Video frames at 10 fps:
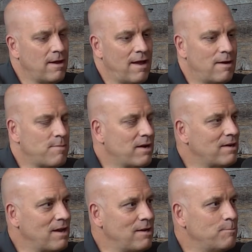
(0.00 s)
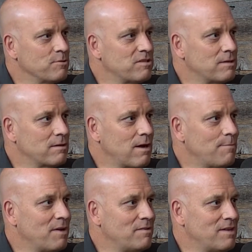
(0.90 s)
had about an 80%
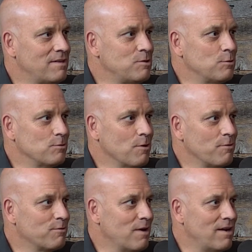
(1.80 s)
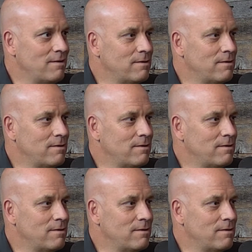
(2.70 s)
compound annual growth rate